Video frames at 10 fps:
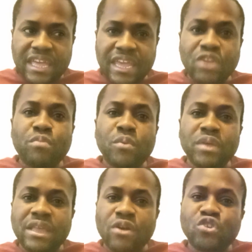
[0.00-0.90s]
it will be
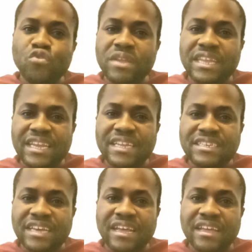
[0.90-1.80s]
without human
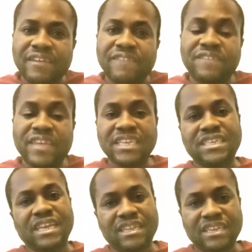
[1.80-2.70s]

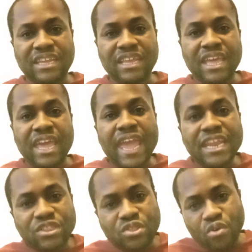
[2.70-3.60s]
intervention.
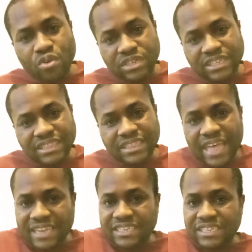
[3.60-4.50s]
And those
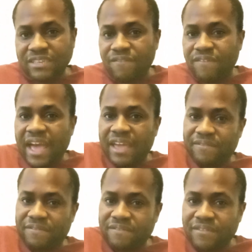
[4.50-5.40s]
that survive
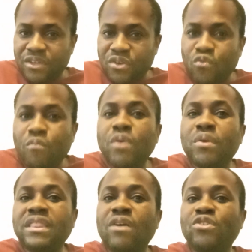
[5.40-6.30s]
will be
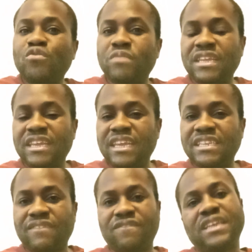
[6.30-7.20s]
without human
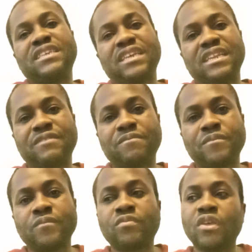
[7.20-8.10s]
intervention.
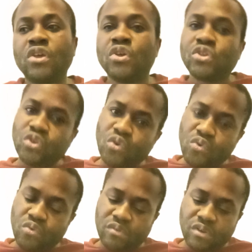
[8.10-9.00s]

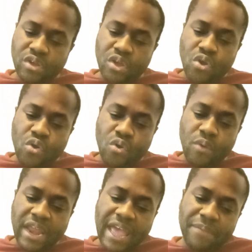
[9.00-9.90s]
So
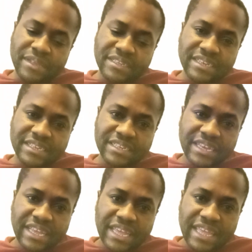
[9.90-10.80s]
what happens is
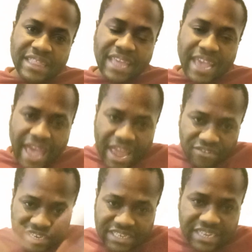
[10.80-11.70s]
there are
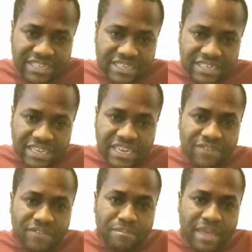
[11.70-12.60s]
100 chicks in
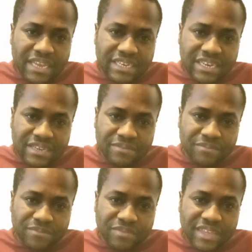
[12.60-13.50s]
every batch.
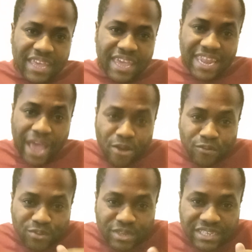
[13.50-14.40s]
And out
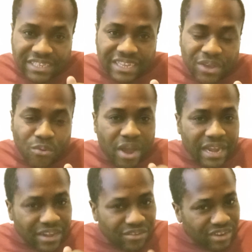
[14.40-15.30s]
of those
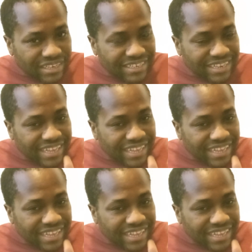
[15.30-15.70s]
100,